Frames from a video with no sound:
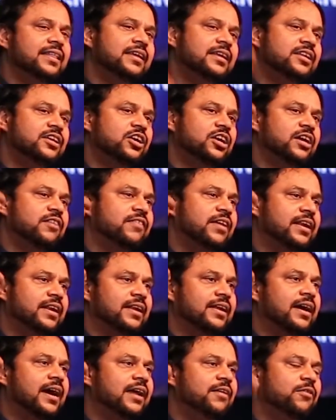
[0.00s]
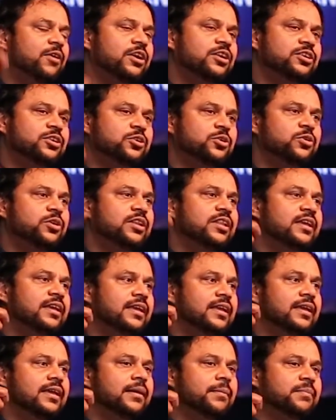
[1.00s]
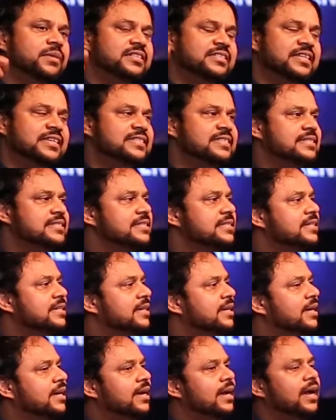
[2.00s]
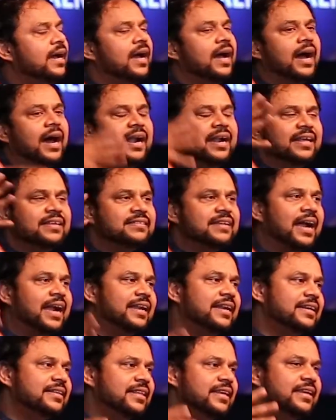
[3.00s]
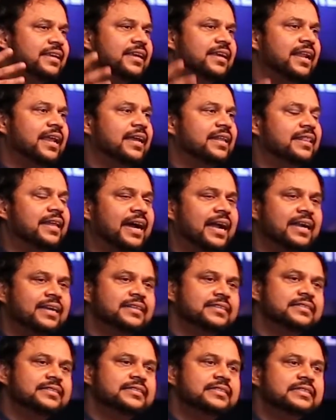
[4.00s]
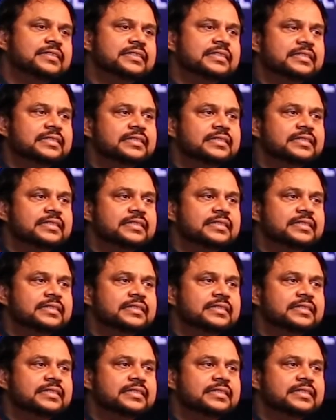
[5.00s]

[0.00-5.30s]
That is the turnover I want to do in the business. And I started thinking like that.